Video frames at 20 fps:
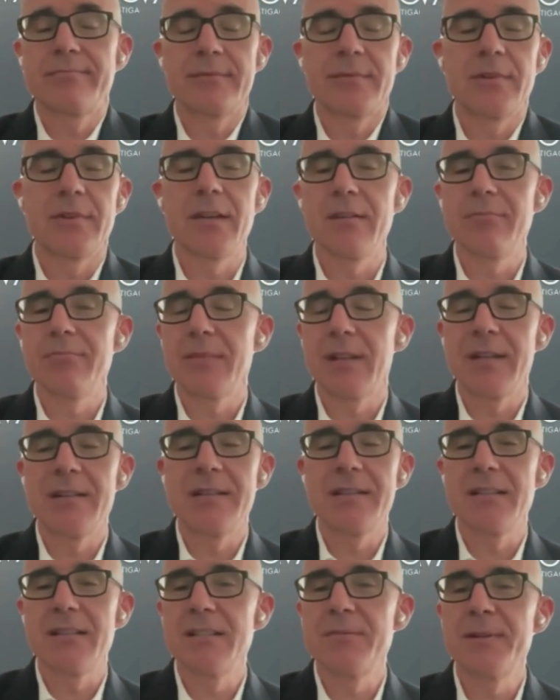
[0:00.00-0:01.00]
okay,
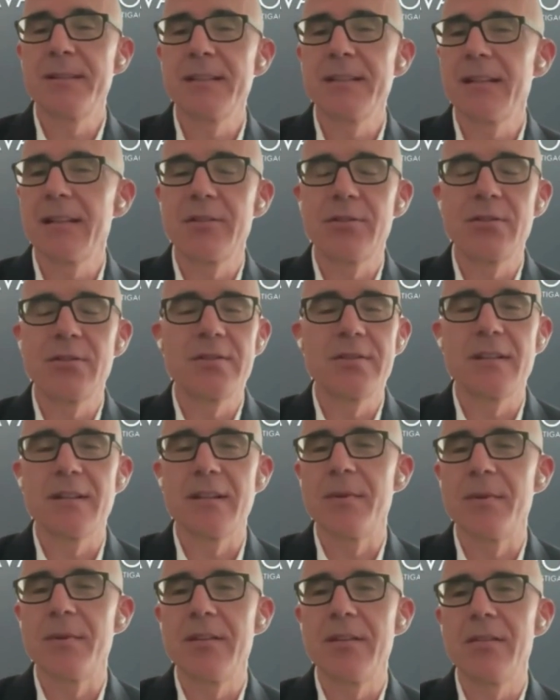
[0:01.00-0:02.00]
it's better that you see the
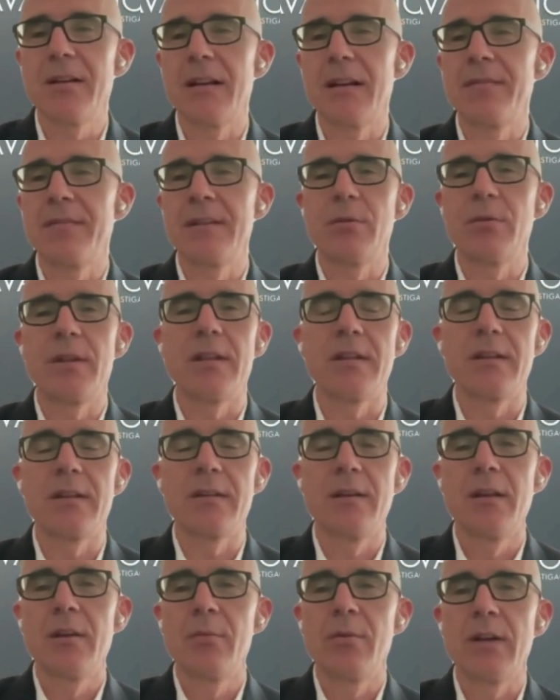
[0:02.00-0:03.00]
video, and after we
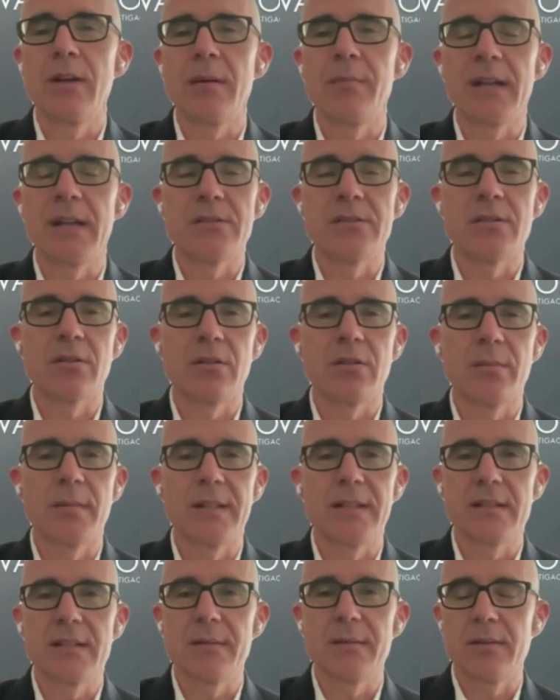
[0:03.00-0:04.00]
can make some
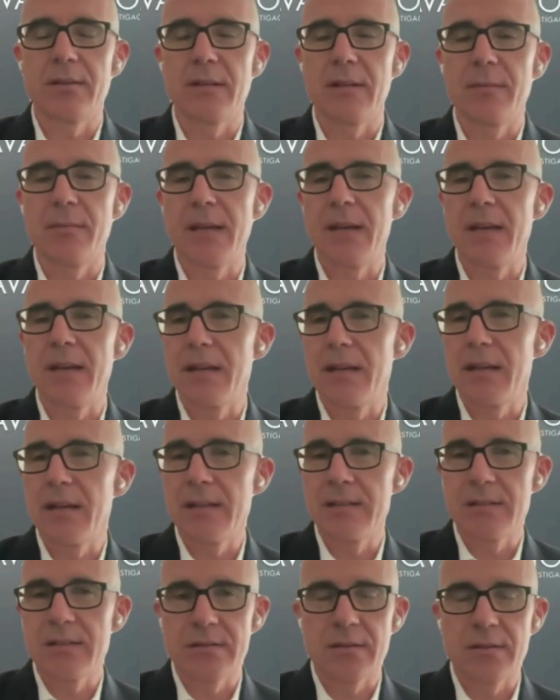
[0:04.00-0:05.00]
comments about the main
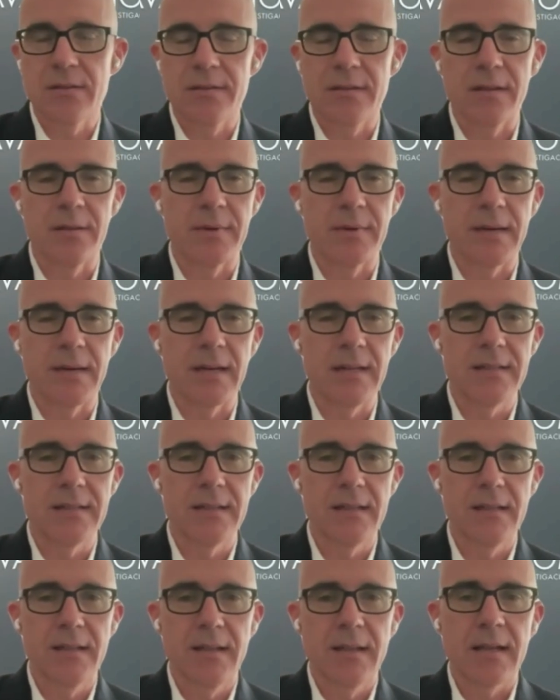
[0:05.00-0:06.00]
indications of the device
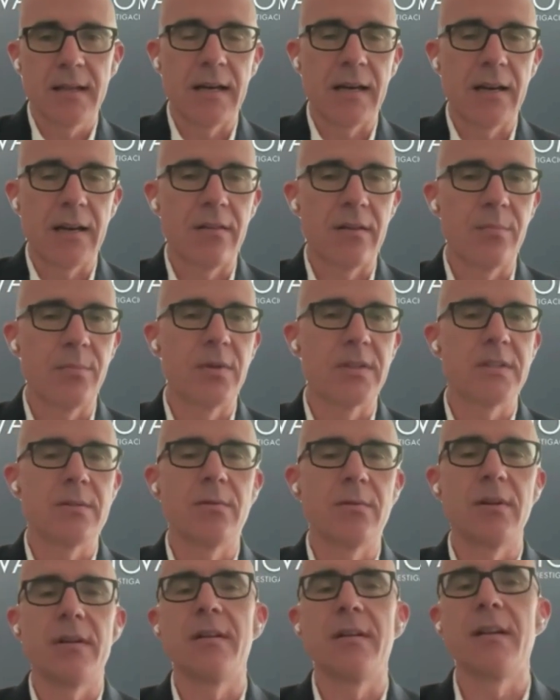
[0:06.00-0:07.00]
and other
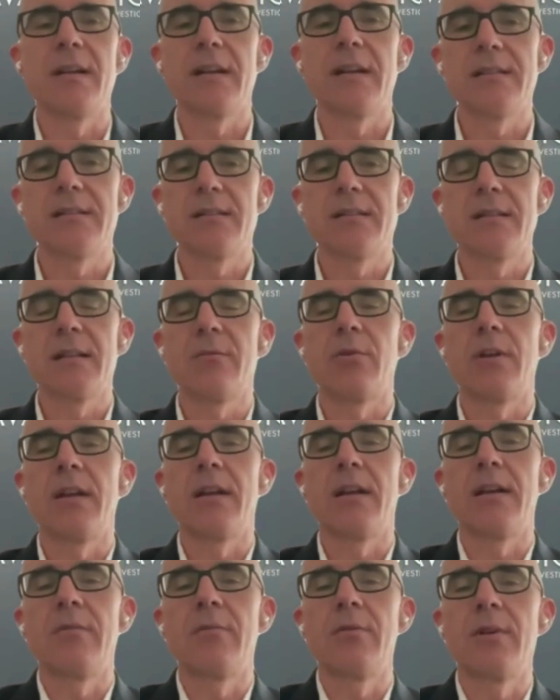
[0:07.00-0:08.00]
possible indications that we
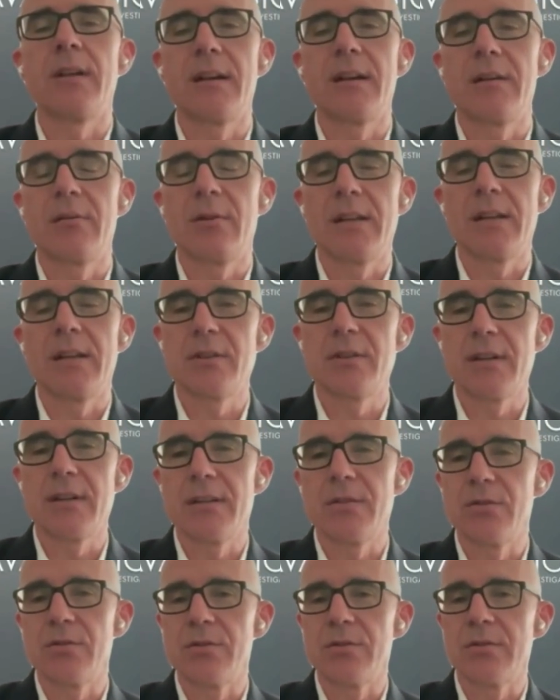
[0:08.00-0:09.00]
are
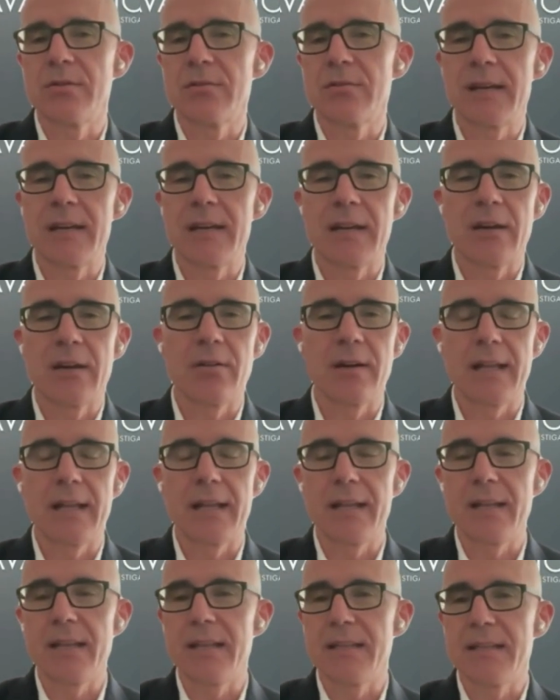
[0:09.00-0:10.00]
trying to use right now, like
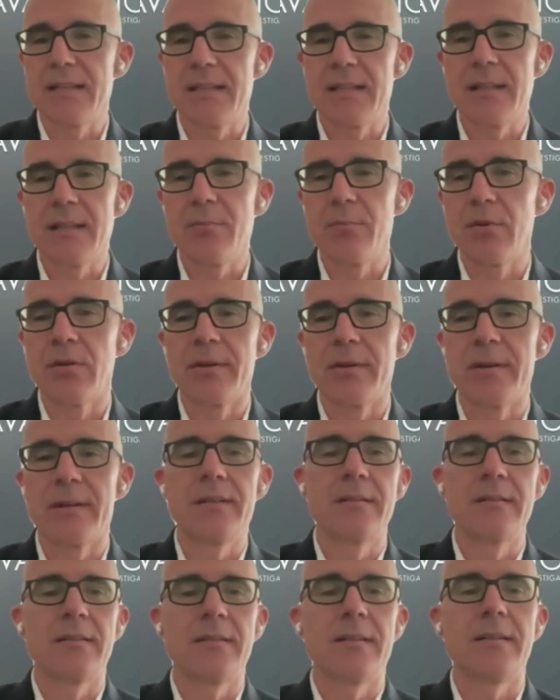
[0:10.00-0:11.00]
ESD, POEN.
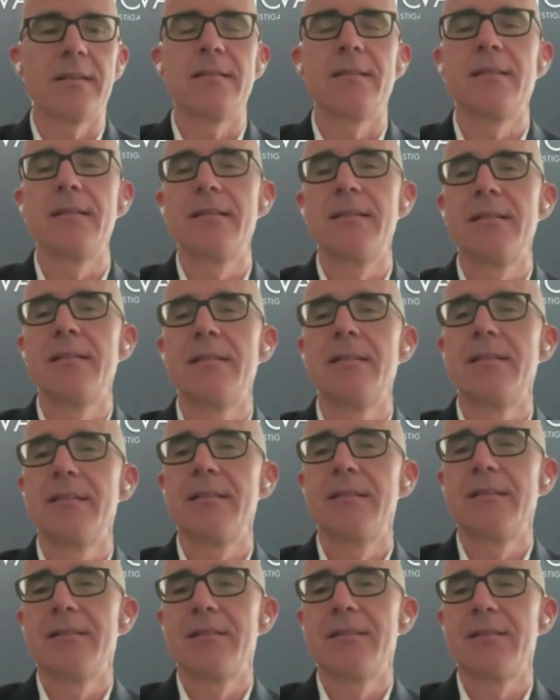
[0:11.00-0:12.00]
Okay,
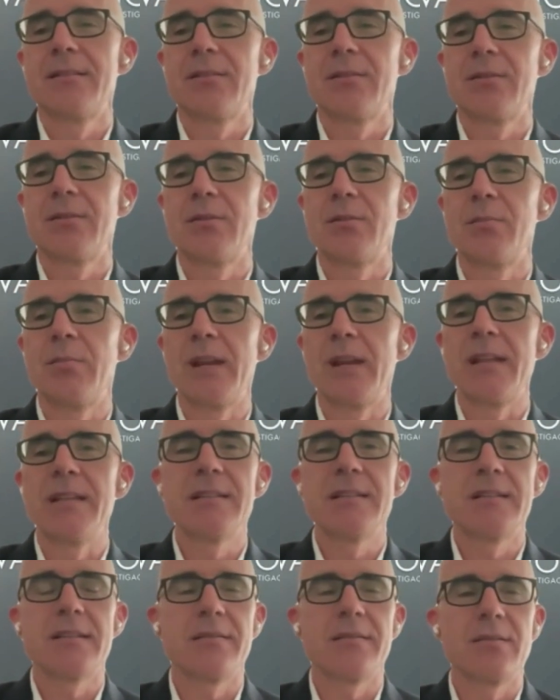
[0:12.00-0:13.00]
so
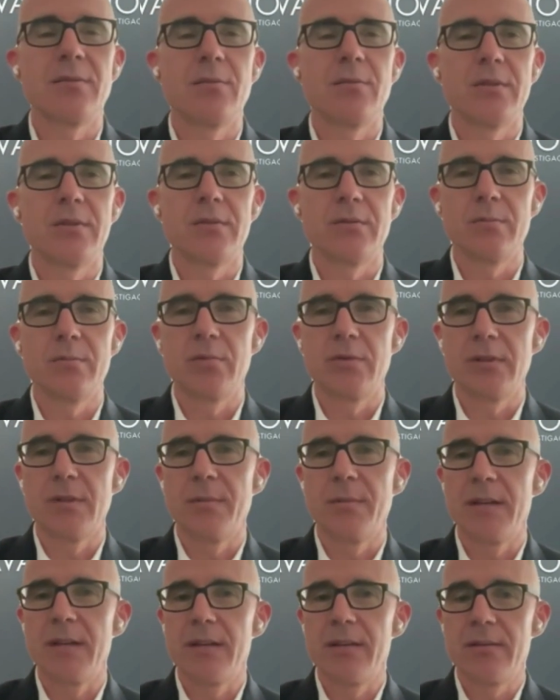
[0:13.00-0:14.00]
please, if you want to put the
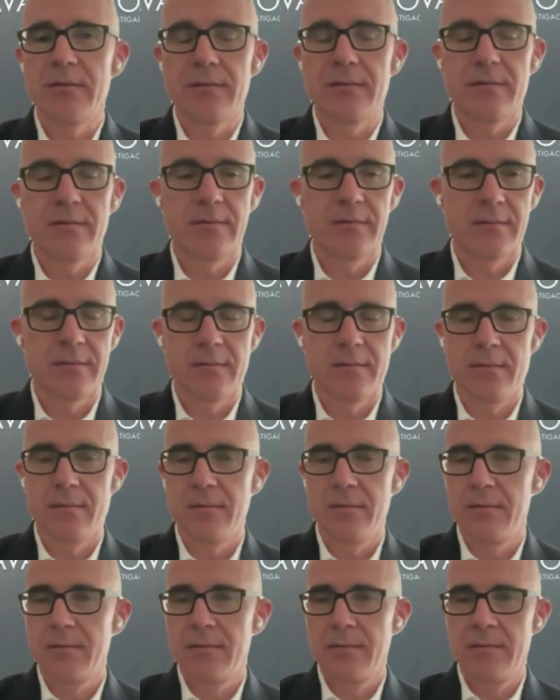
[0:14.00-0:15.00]
video. Right
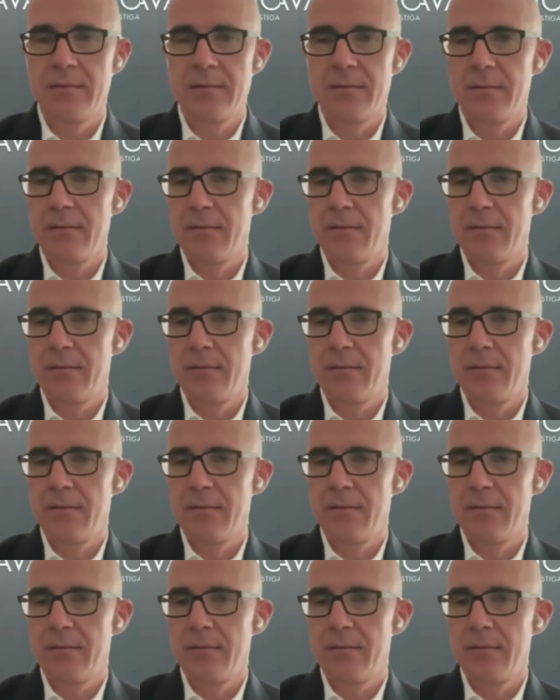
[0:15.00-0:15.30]
column next